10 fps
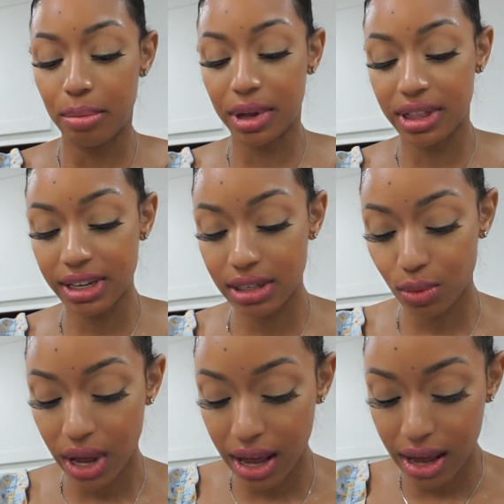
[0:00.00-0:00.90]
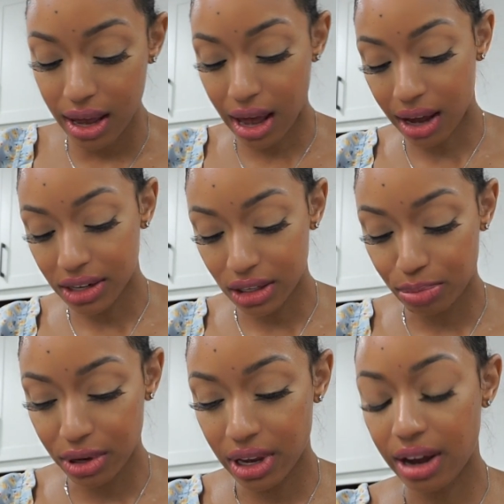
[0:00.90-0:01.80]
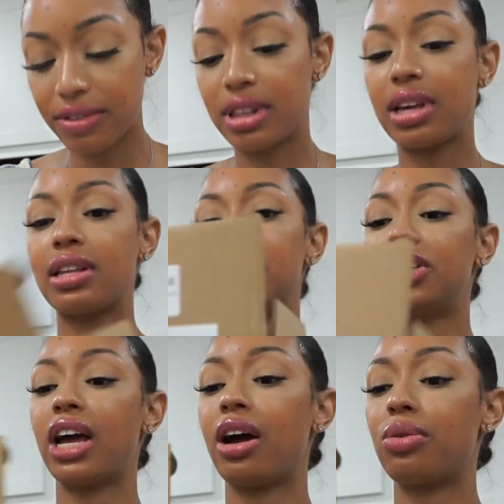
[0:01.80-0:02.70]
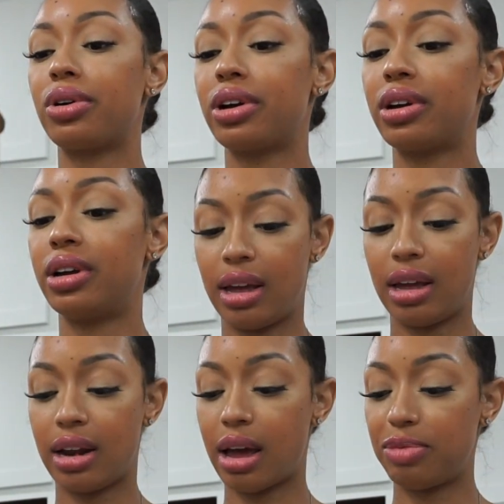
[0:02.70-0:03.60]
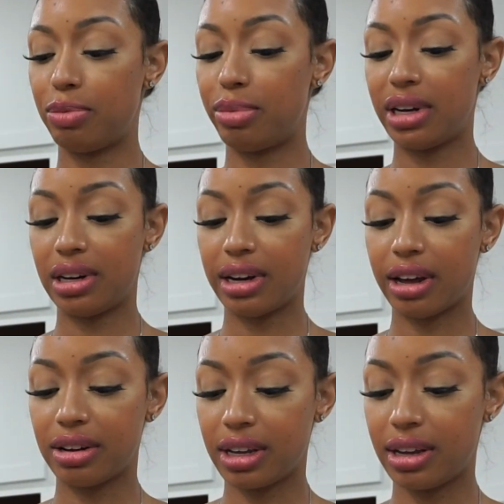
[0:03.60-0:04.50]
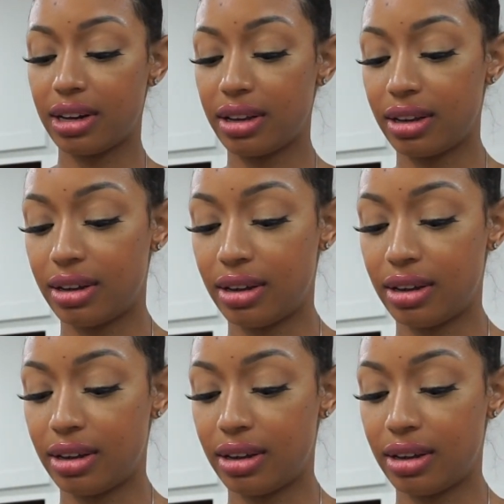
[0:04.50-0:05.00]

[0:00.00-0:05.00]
But this way I can just put everything in the shower and not be bending down to get it.